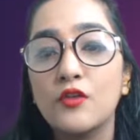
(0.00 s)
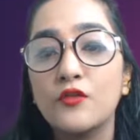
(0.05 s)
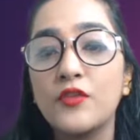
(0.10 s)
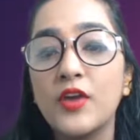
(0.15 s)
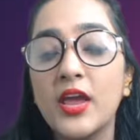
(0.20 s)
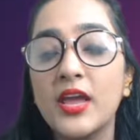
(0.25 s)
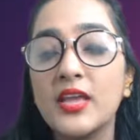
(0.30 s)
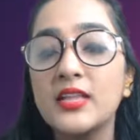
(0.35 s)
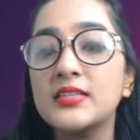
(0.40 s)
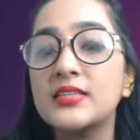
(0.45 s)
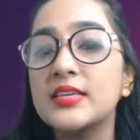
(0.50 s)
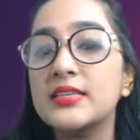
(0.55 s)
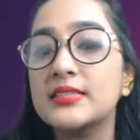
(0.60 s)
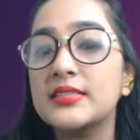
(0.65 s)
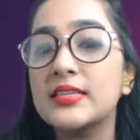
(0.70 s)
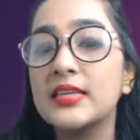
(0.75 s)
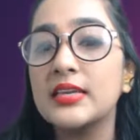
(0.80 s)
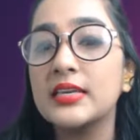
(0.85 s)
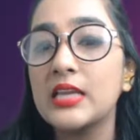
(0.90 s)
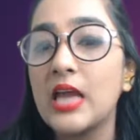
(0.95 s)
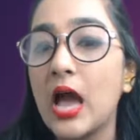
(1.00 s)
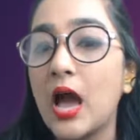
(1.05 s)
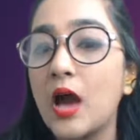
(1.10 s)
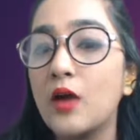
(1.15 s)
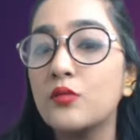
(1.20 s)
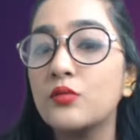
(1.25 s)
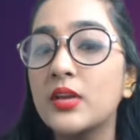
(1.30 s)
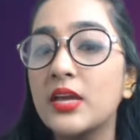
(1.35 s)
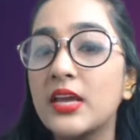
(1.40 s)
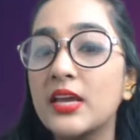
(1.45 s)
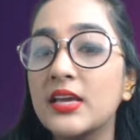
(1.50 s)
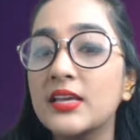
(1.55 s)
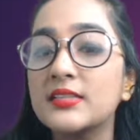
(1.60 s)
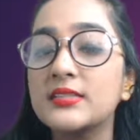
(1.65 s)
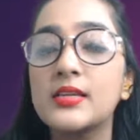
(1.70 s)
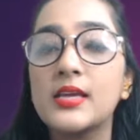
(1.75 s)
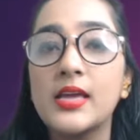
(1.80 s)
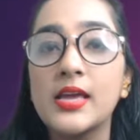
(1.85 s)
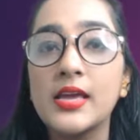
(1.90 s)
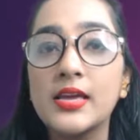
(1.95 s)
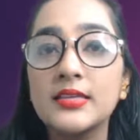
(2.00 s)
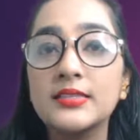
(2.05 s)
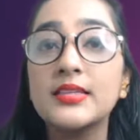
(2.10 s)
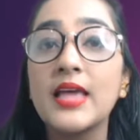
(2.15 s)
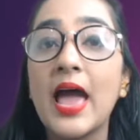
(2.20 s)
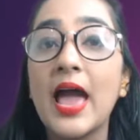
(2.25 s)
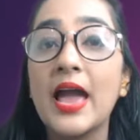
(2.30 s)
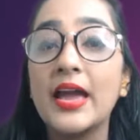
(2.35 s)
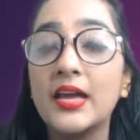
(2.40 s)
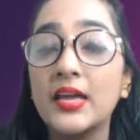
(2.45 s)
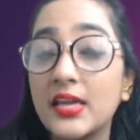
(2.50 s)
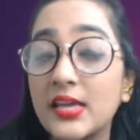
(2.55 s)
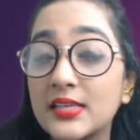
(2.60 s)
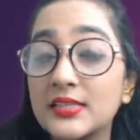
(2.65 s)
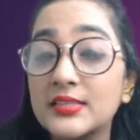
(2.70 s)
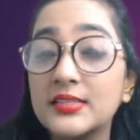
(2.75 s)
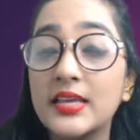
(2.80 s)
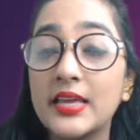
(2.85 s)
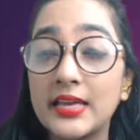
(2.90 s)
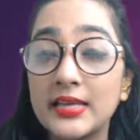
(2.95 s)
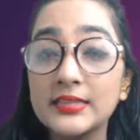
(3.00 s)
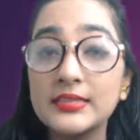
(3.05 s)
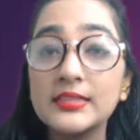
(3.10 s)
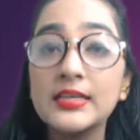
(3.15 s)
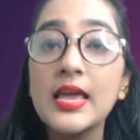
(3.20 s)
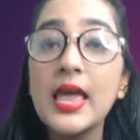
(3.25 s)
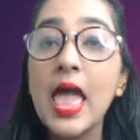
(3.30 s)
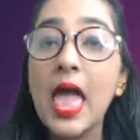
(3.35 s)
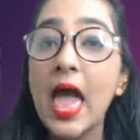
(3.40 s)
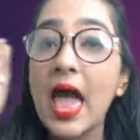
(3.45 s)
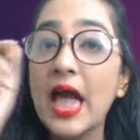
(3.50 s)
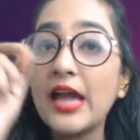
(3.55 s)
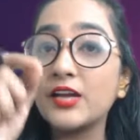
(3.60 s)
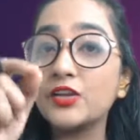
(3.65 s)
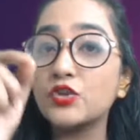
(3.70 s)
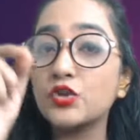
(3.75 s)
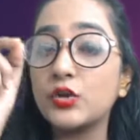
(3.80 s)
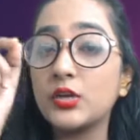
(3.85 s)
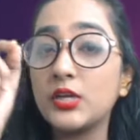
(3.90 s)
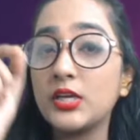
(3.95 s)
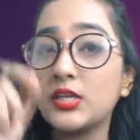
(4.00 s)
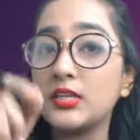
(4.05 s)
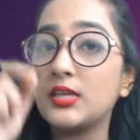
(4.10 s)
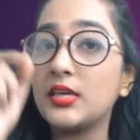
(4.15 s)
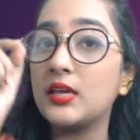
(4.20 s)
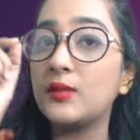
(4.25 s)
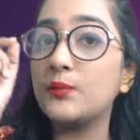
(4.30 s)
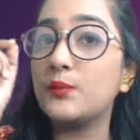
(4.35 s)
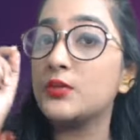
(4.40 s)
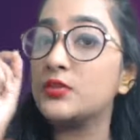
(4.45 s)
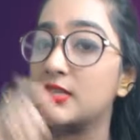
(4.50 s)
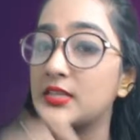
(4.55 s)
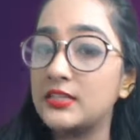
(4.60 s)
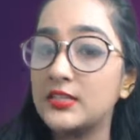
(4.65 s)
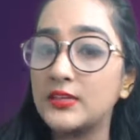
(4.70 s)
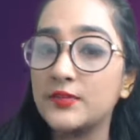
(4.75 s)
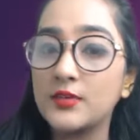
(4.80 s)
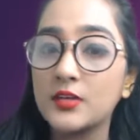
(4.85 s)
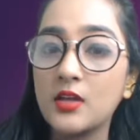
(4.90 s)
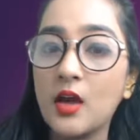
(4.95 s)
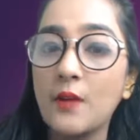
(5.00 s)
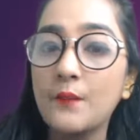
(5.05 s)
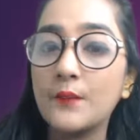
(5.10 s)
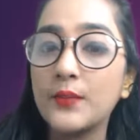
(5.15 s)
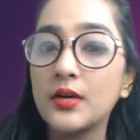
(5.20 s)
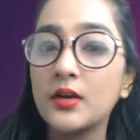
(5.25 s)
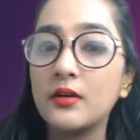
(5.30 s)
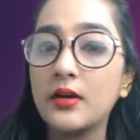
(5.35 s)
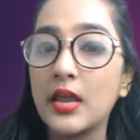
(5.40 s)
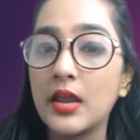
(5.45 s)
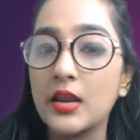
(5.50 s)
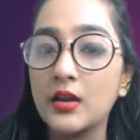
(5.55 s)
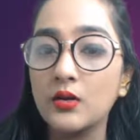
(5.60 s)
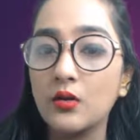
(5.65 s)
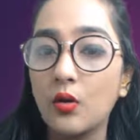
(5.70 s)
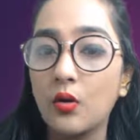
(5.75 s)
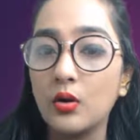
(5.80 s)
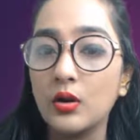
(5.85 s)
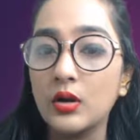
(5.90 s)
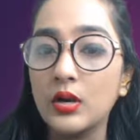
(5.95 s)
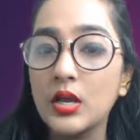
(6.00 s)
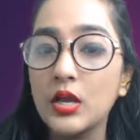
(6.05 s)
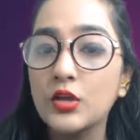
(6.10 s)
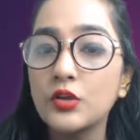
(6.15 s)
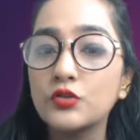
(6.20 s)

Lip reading: Friends is the noun. His is actually the possessive determiner and all.